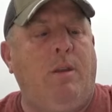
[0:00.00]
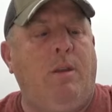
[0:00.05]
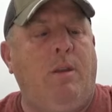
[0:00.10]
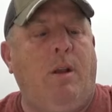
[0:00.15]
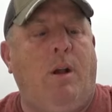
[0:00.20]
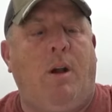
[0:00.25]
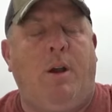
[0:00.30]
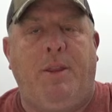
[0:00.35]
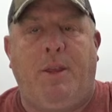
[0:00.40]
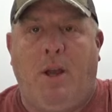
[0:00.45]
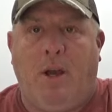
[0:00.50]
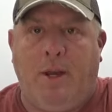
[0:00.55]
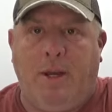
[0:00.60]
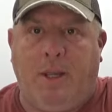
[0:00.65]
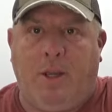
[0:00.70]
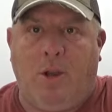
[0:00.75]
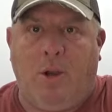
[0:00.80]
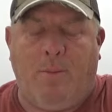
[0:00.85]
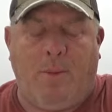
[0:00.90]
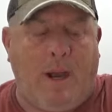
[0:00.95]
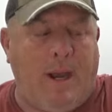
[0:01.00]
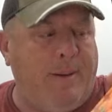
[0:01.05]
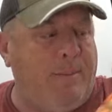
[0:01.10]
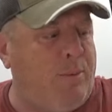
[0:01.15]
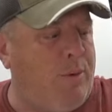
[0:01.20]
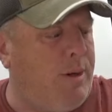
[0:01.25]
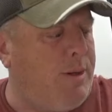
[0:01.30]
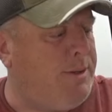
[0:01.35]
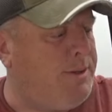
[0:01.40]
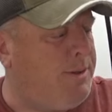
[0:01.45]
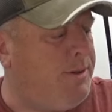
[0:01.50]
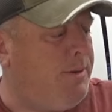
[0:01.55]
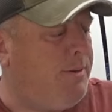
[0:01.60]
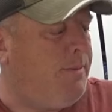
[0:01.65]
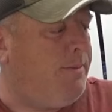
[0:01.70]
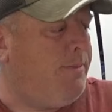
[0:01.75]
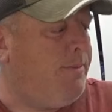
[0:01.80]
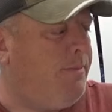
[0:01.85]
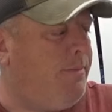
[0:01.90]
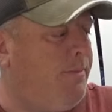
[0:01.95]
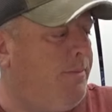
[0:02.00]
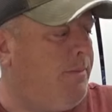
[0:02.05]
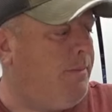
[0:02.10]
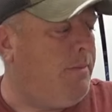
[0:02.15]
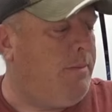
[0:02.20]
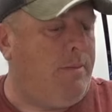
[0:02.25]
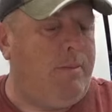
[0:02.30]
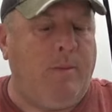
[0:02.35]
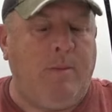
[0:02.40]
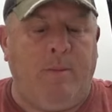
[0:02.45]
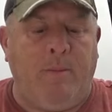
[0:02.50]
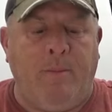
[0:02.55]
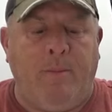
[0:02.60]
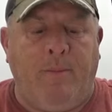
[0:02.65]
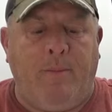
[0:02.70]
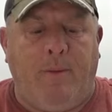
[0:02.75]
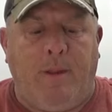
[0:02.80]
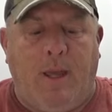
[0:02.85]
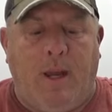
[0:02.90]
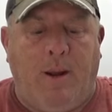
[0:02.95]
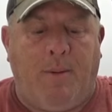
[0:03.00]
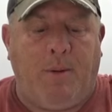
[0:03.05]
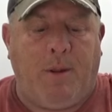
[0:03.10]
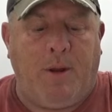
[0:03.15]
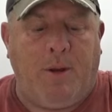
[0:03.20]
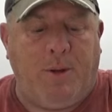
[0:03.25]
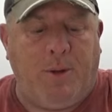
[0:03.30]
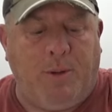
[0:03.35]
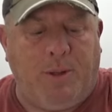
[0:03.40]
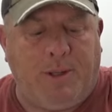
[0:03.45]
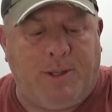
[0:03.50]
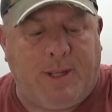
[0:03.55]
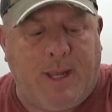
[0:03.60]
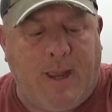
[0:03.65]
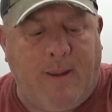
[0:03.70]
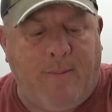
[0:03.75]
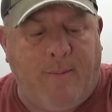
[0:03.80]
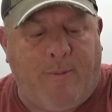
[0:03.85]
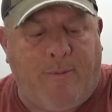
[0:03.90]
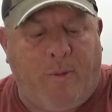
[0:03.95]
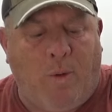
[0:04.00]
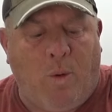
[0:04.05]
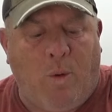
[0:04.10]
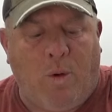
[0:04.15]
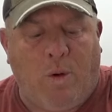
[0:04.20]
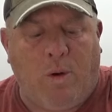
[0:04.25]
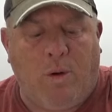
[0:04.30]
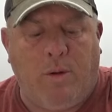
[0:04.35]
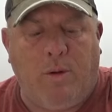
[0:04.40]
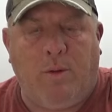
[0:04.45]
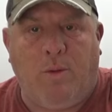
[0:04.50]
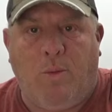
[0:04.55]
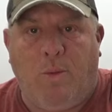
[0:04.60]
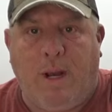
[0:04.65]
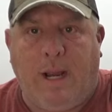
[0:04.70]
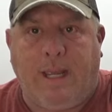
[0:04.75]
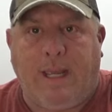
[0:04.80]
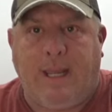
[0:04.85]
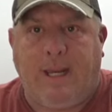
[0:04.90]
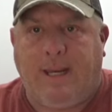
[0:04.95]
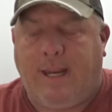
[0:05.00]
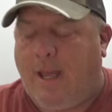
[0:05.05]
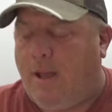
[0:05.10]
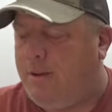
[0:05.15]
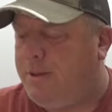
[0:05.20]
are the honeycomb hybrids, and I'm going to do the same 4 when I get down